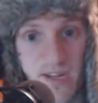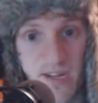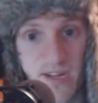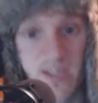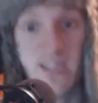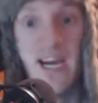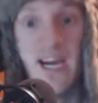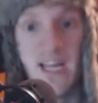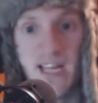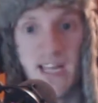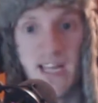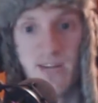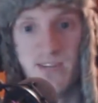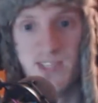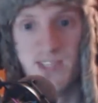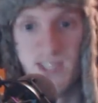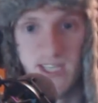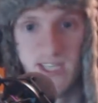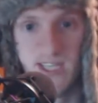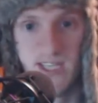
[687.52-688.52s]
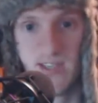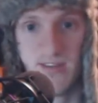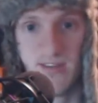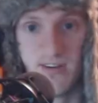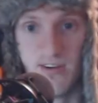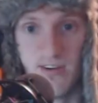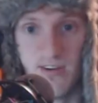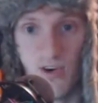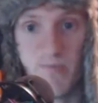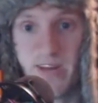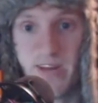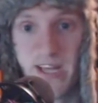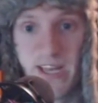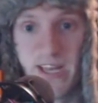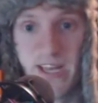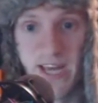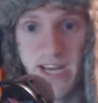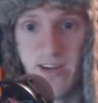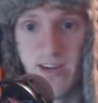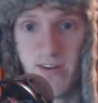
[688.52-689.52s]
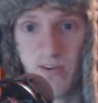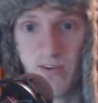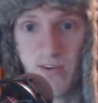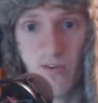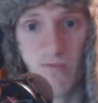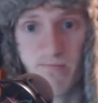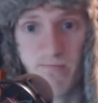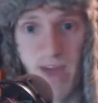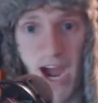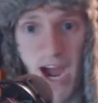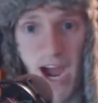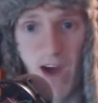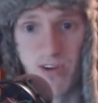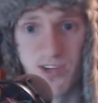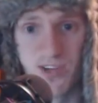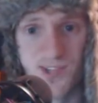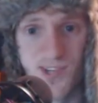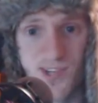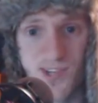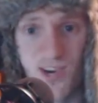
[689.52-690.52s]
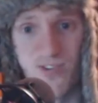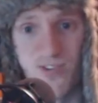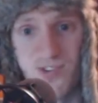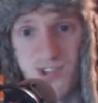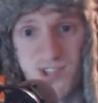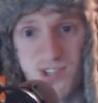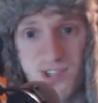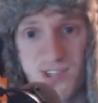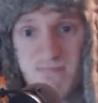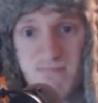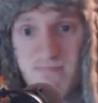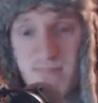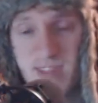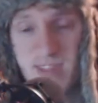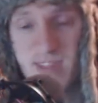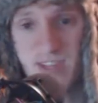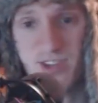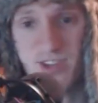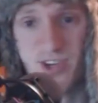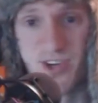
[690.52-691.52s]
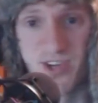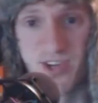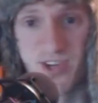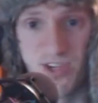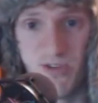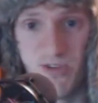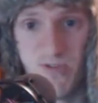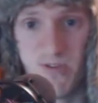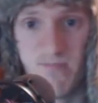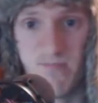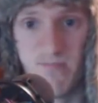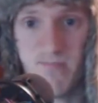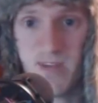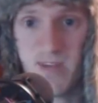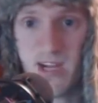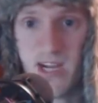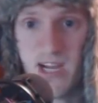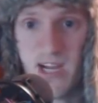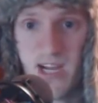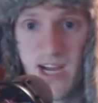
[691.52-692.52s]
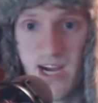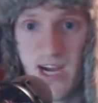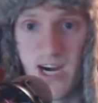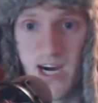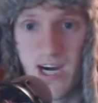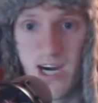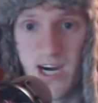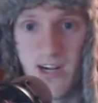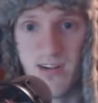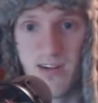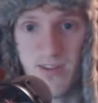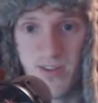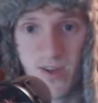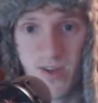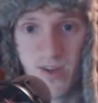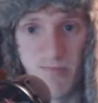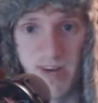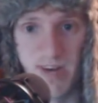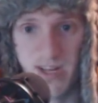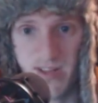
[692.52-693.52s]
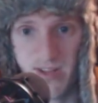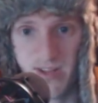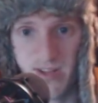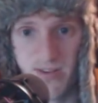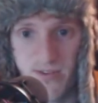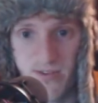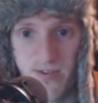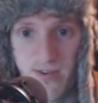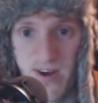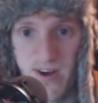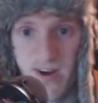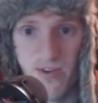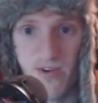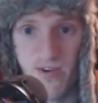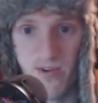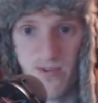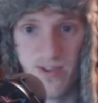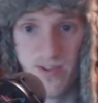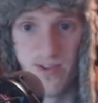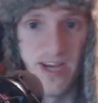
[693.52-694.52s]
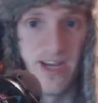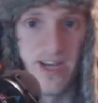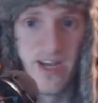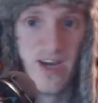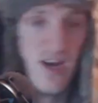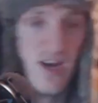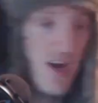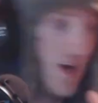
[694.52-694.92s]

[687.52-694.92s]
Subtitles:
like we've seen the opening night, Pau Gasol just took it to him little by little throughout the whole night.